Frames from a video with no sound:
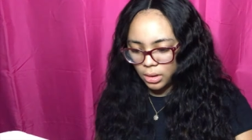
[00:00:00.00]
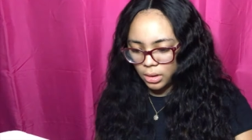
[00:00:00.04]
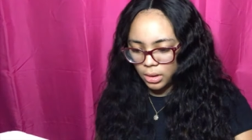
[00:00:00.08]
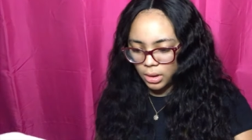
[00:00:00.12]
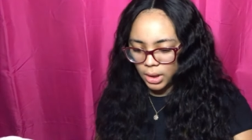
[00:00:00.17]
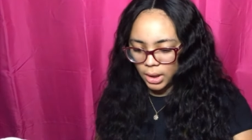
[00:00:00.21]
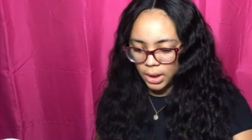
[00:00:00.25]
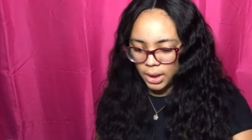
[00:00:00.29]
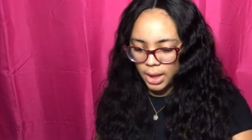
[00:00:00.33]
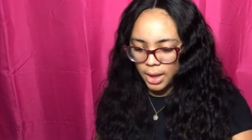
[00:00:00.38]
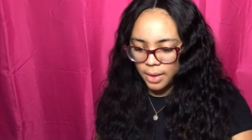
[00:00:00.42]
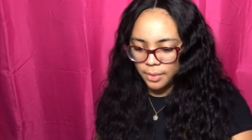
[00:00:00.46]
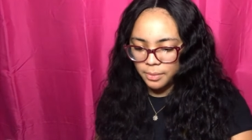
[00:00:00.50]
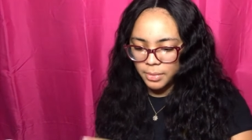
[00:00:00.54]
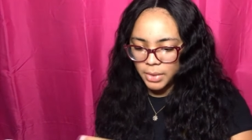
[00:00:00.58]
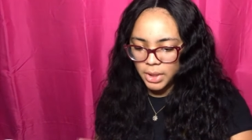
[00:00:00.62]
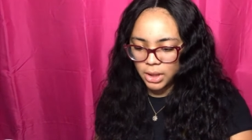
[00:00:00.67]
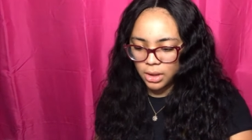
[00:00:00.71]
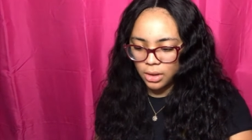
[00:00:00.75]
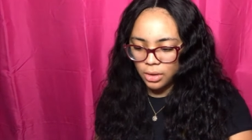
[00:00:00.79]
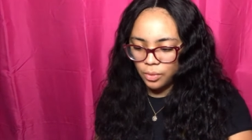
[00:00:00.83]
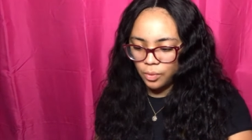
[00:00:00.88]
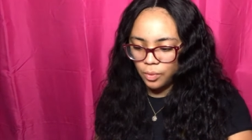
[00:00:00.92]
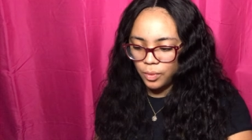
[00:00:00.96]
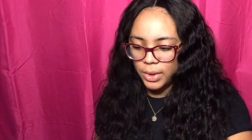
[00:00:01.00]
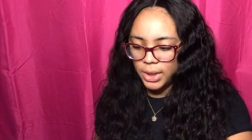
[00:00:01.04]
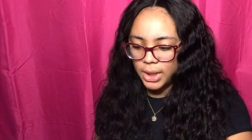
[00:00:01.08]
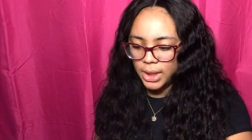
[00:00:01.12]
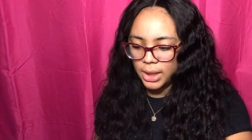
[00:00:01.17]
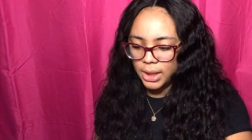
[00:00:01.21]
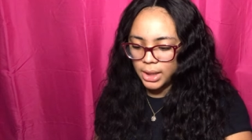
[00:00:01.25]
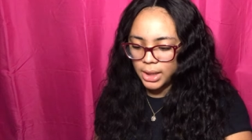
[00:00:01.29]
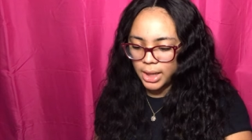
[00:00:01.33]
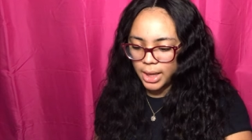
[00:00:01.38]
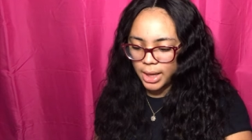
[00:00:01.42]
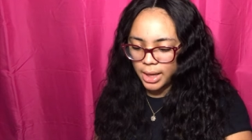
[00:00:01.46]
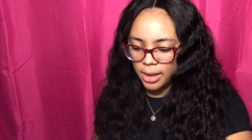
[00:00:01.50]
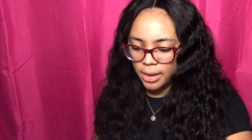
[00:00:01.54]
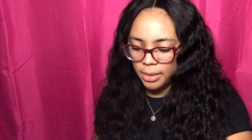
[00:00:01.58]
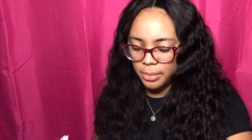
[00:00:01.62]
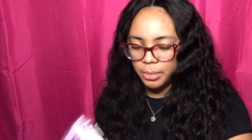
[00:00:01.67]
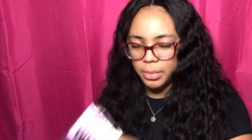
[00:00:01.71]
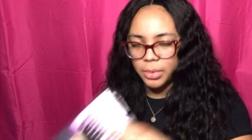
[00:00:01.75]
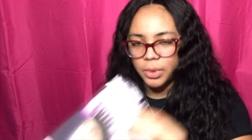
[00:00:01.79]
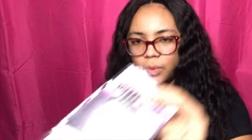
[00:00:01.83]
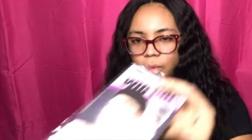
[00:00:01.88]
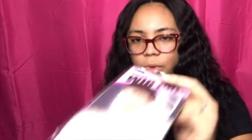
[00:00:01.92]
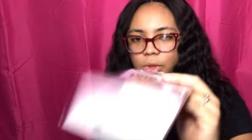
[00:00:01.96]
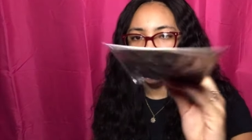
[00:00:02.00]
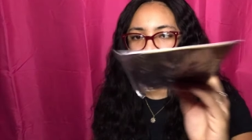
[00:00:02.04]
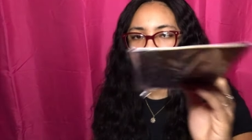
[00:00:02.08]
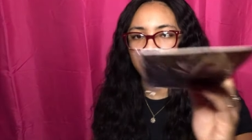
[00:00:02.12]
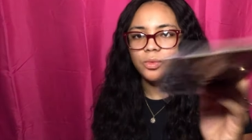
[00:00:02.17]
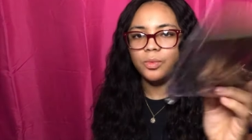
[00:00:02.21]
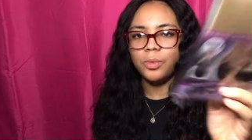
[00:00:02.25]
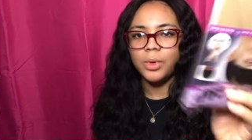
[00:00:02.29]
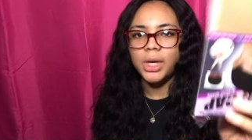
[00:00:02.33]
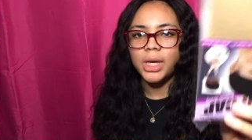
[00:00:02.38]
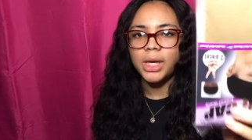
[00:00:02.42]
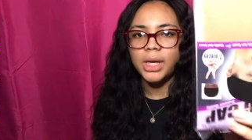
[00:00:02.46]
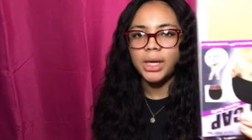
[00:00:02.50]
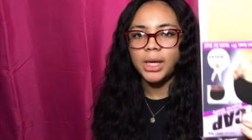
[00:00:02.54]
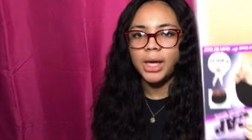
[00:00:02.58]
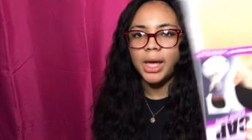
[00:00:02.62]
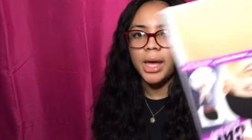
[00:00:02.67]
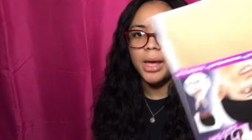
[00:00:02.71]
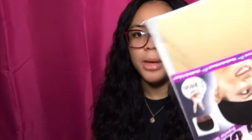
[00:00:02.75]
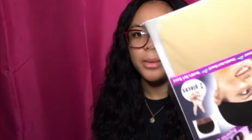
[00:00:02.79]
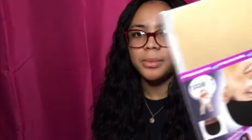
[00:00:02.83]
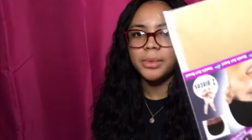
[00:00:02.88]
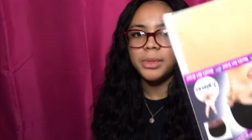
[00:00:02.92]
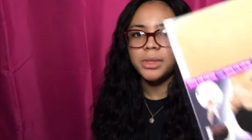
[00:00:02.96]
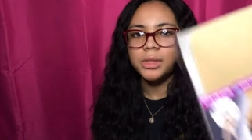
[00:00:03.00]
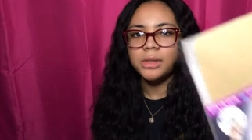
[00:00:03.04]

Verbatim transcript: They gave me a wig cap, or two wig caps.